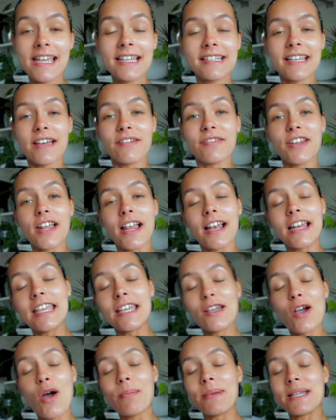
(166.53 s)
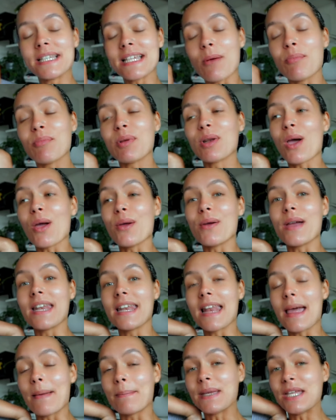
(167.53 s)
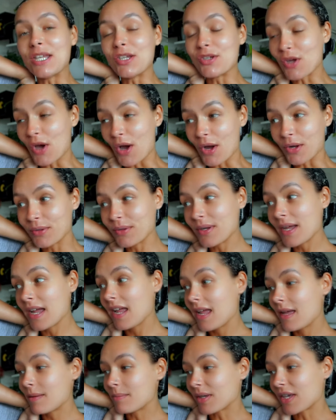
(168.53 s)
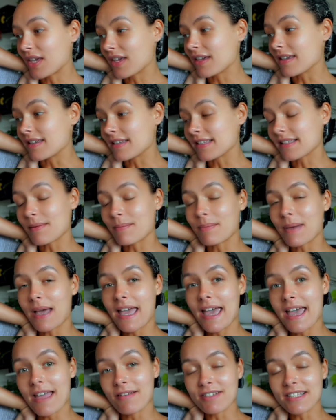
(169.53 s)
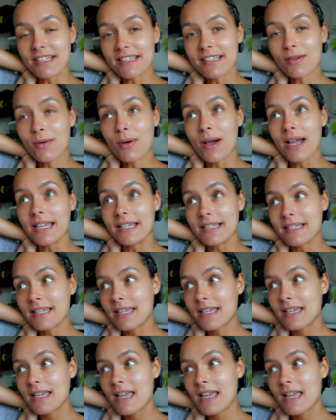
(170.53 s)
definitely comment down below and let me know because my hair is quite,